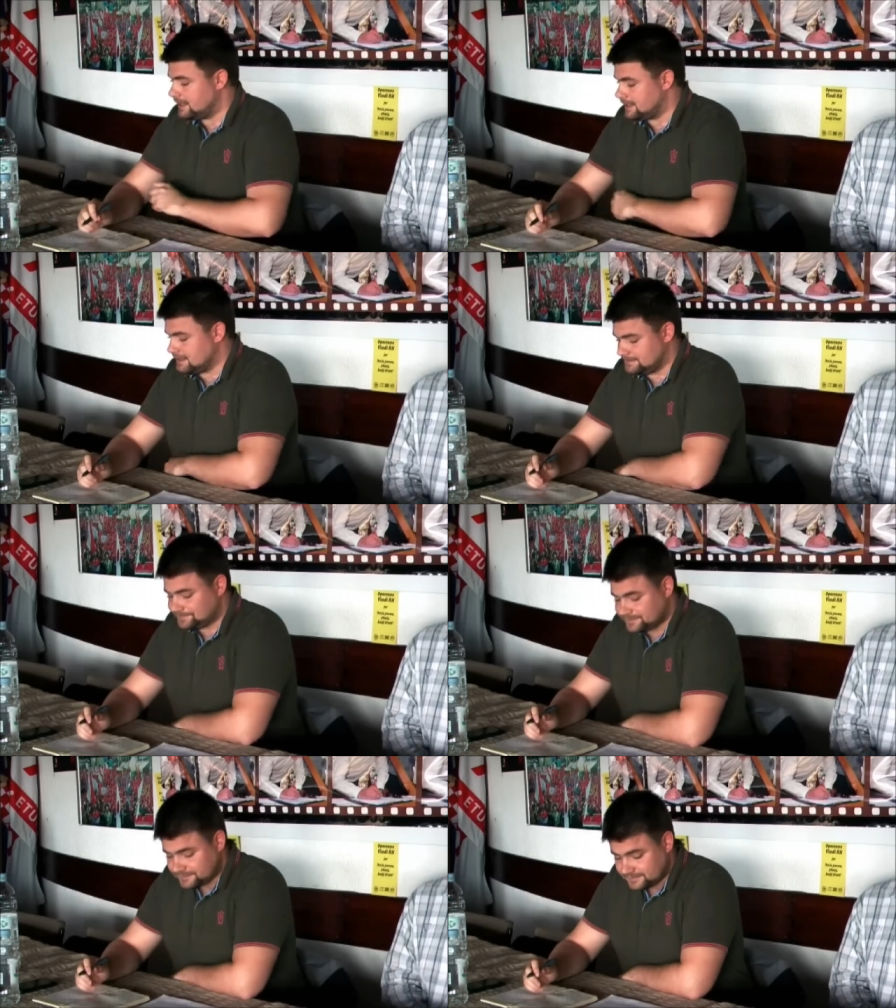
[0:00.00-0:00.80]
Um,
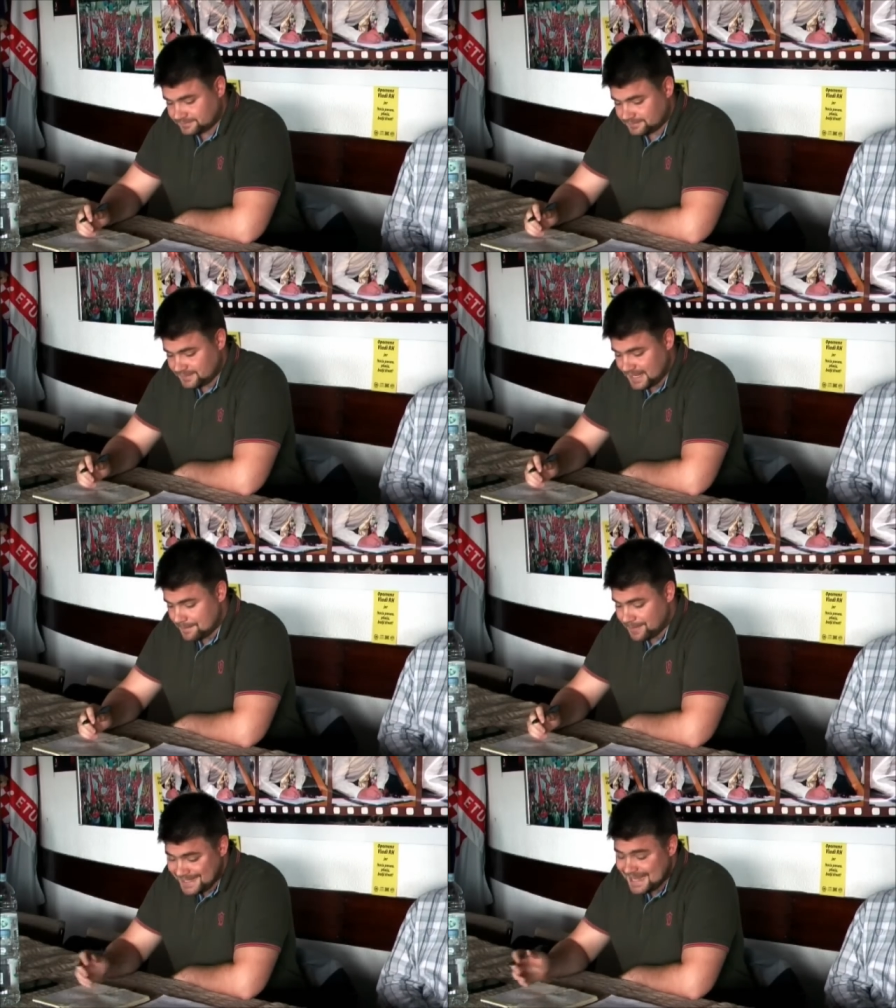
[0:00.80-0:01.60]

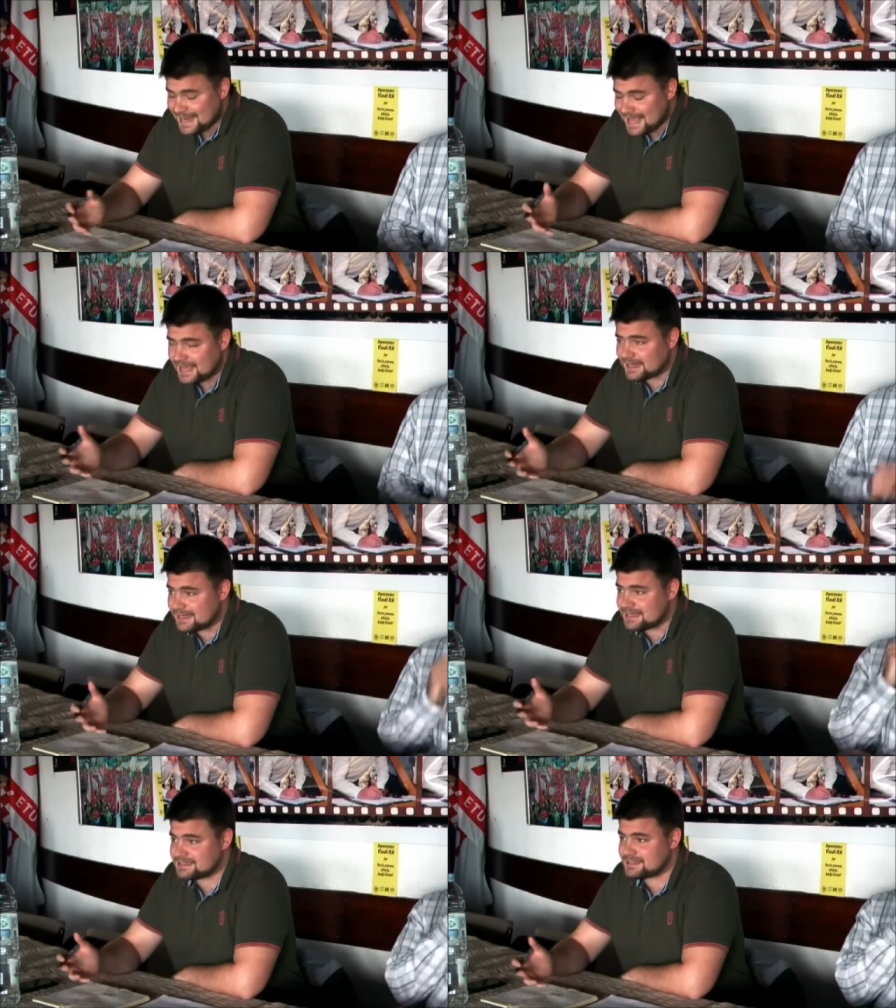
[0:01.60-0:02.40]
but then again,
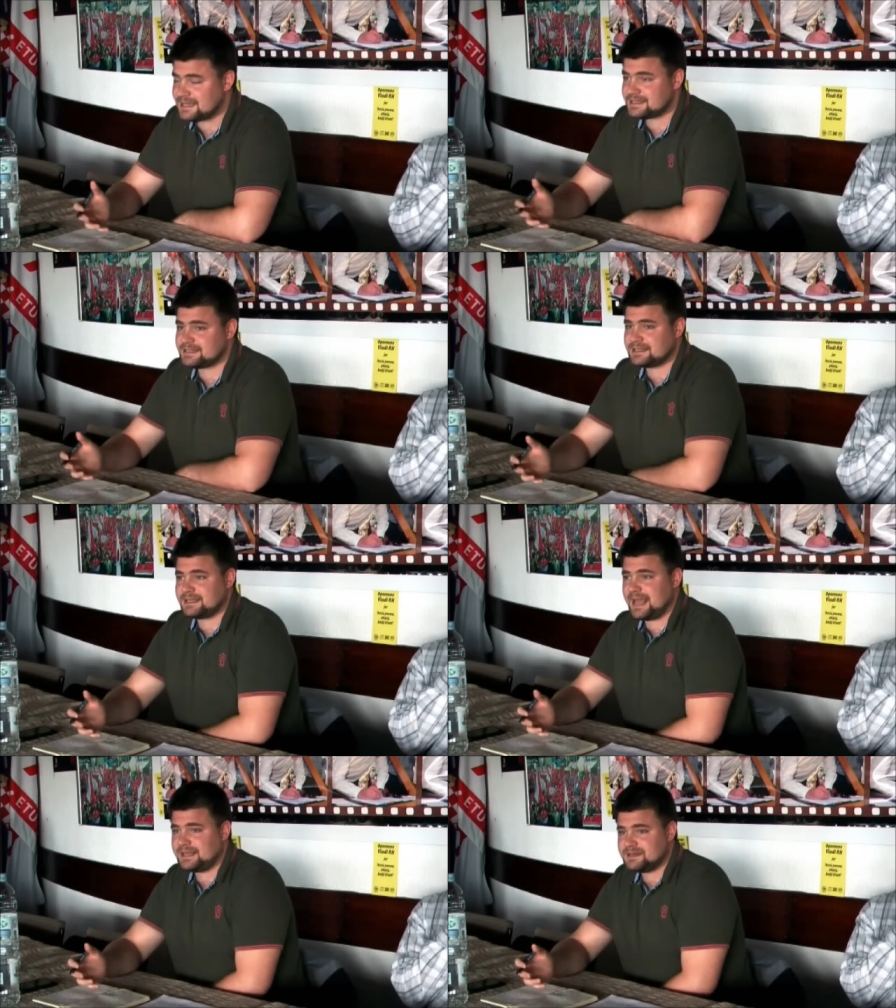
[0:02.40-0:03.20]
as, as
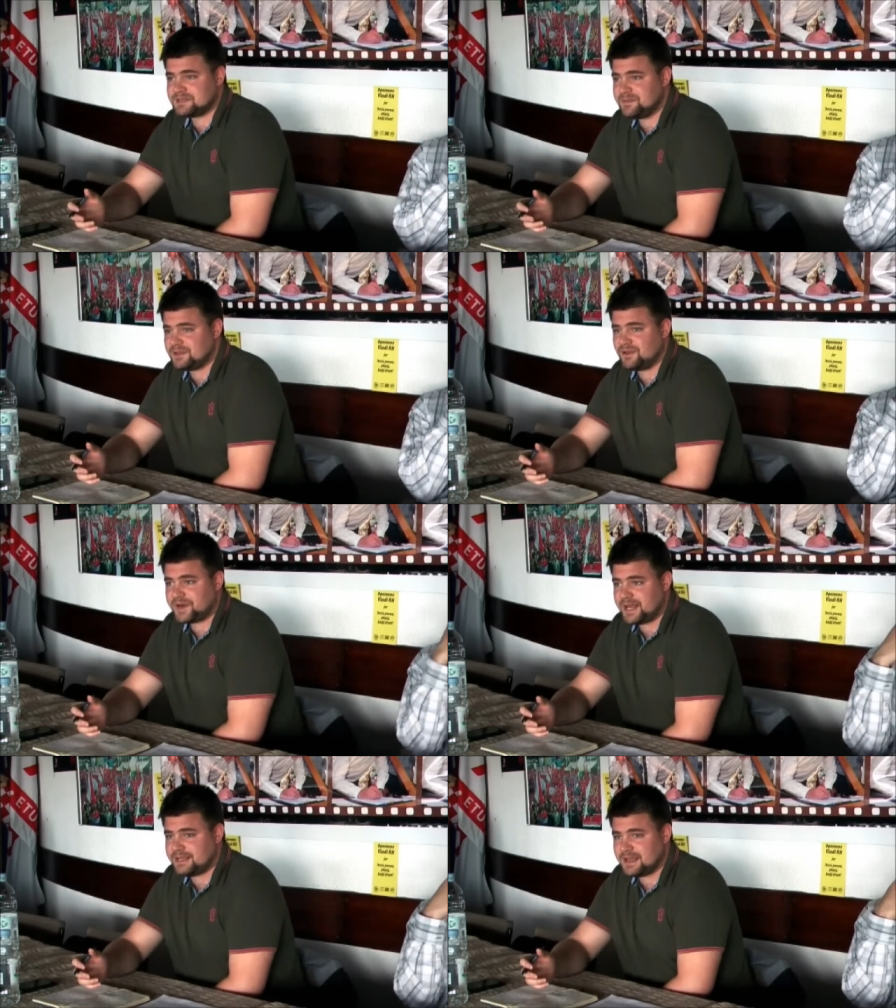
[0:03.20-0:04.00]
uh, Adam Smith
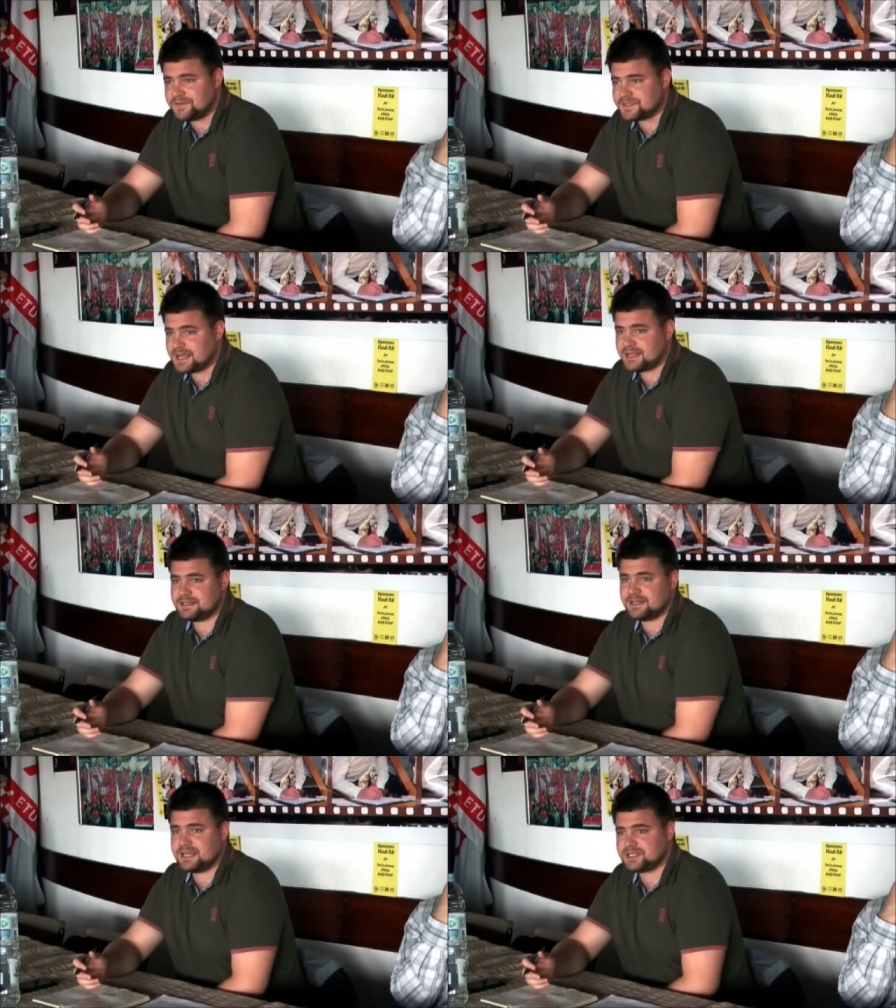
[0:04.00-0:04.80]
already emphasized
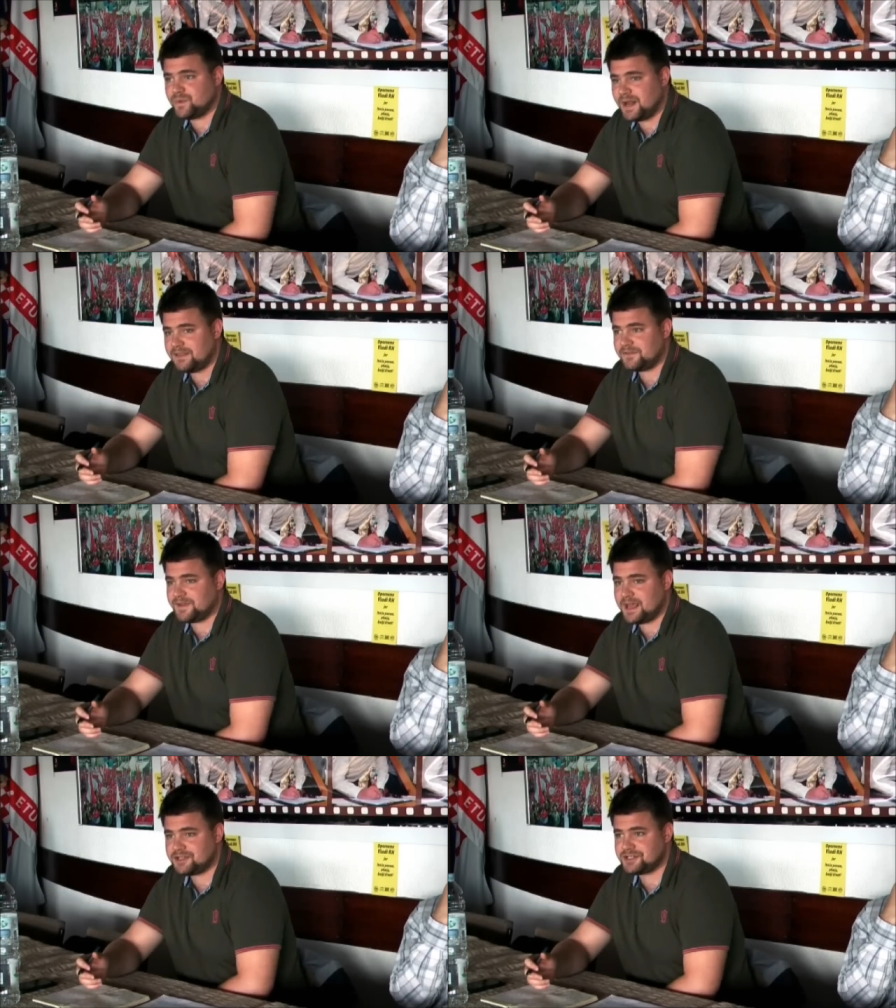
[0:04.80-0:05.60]
in his Wealth of
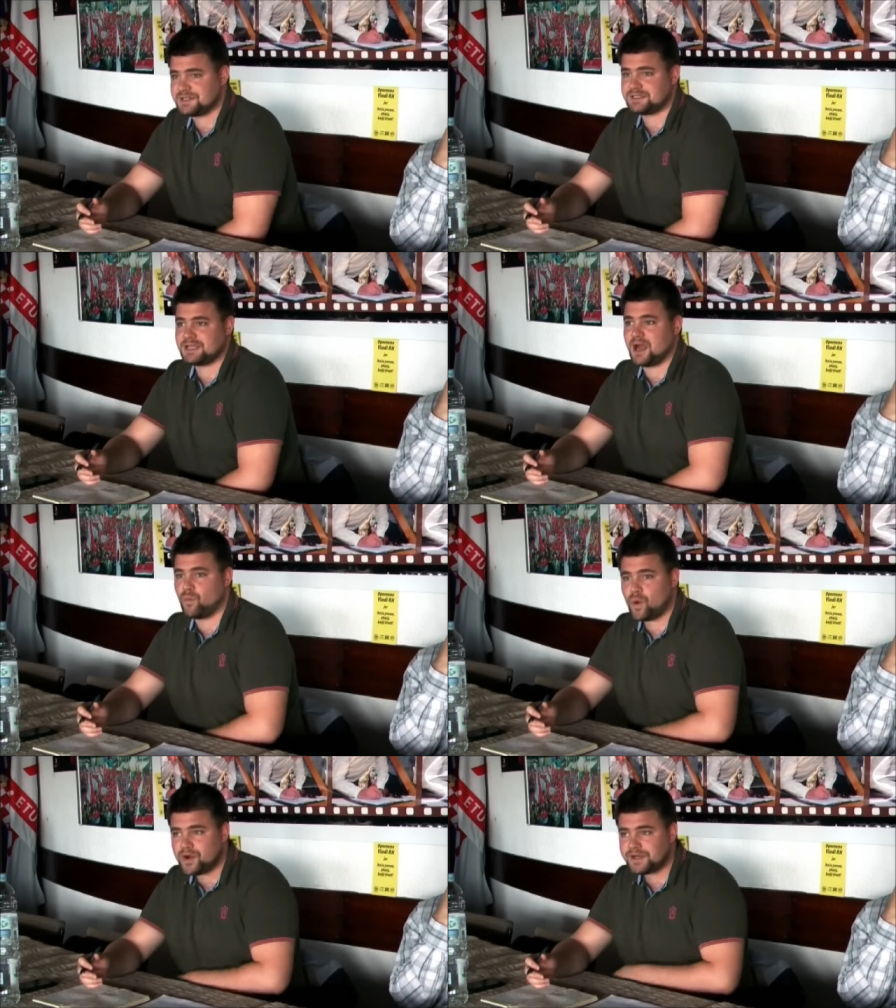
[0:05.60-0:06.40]
Nations, a
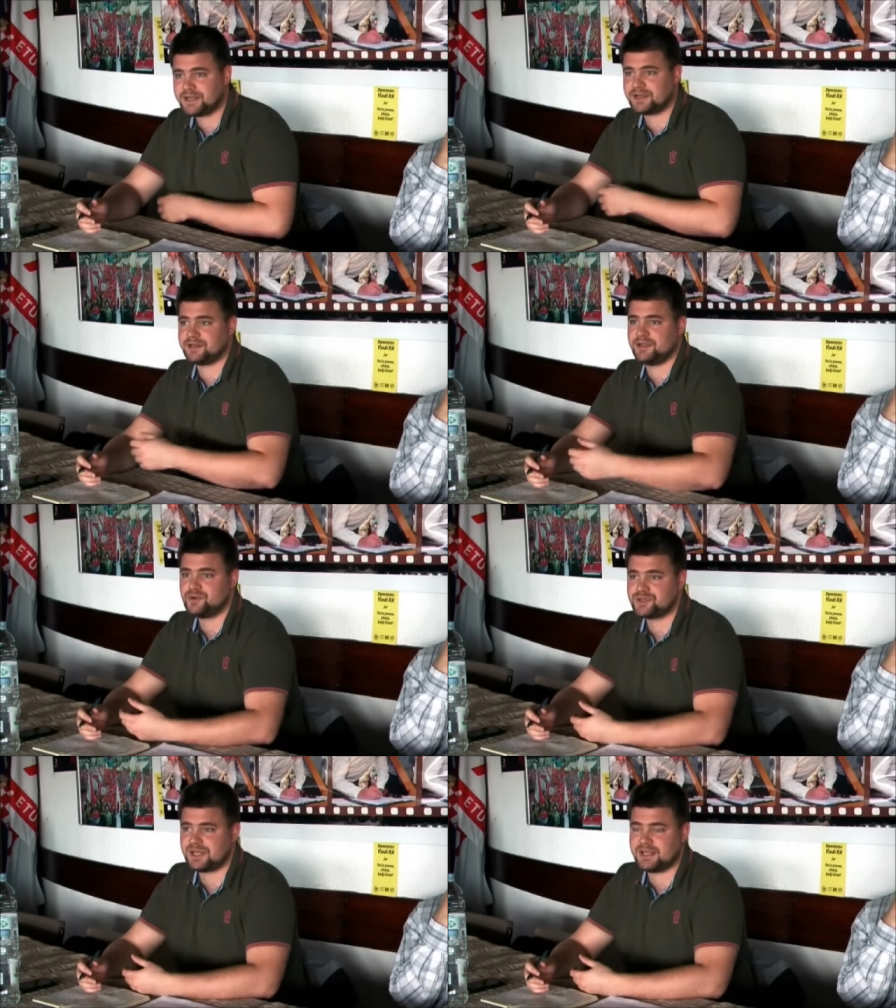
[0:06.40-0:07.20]
worker
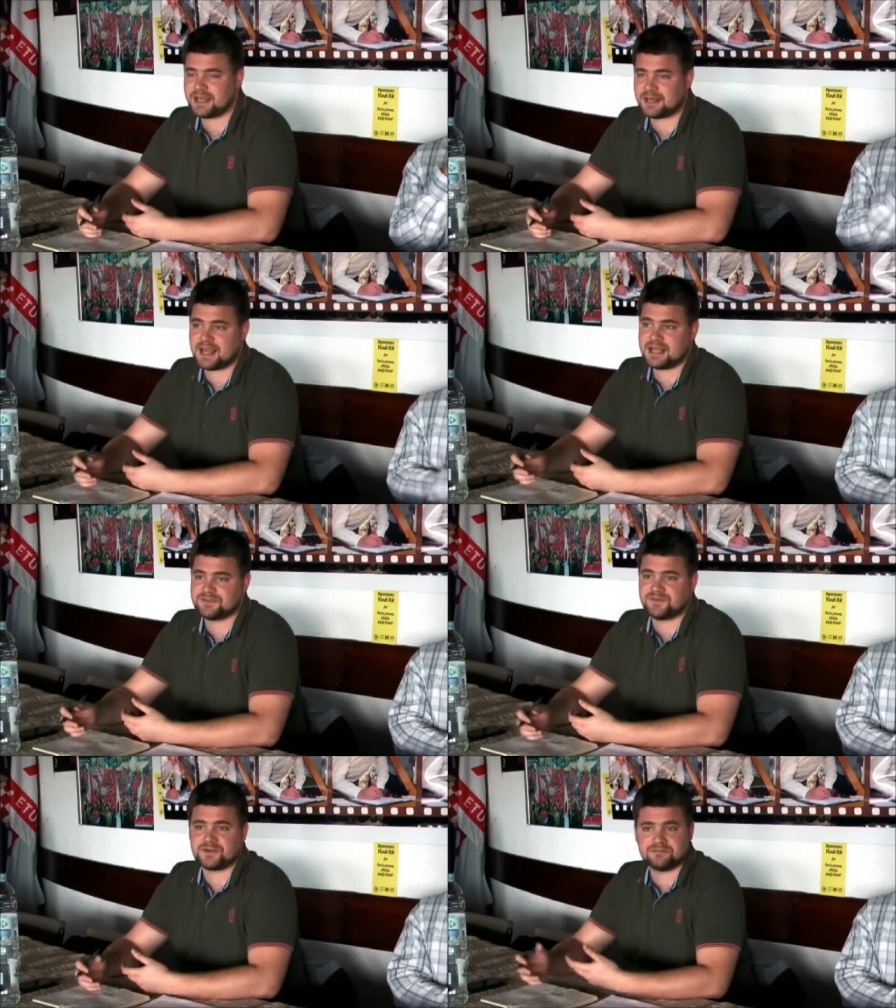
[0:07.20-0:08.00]
usually can
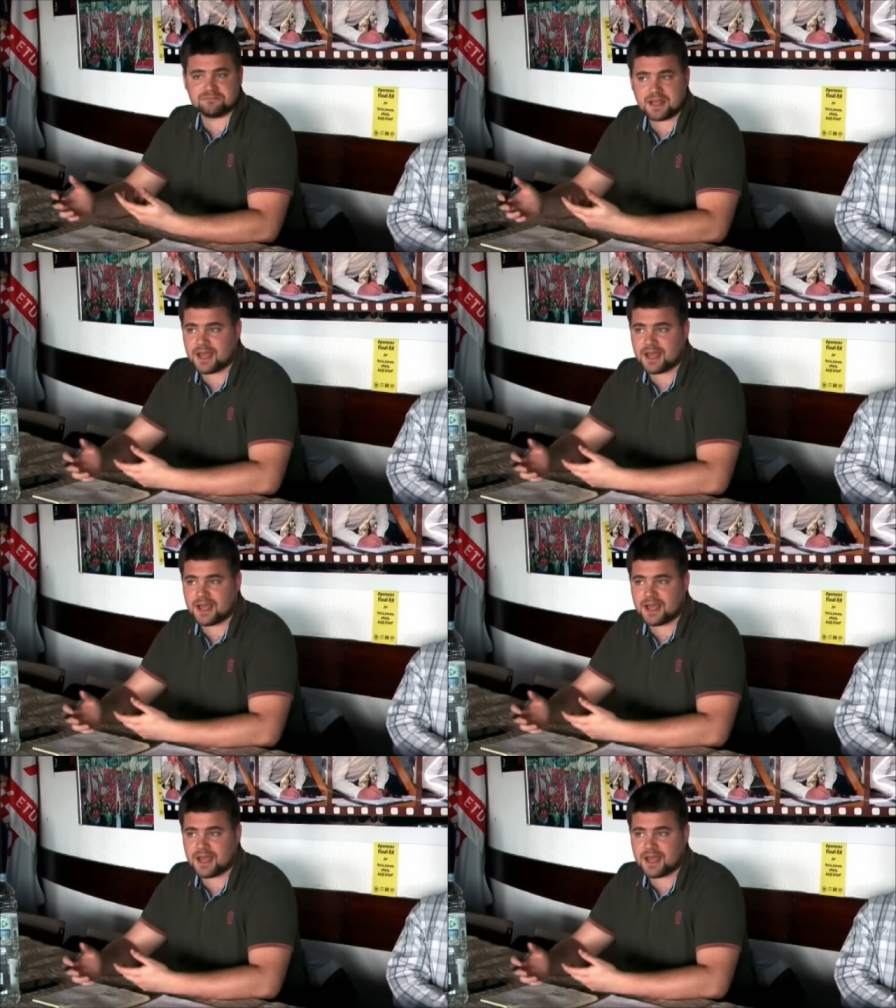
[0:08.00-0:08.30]
last for,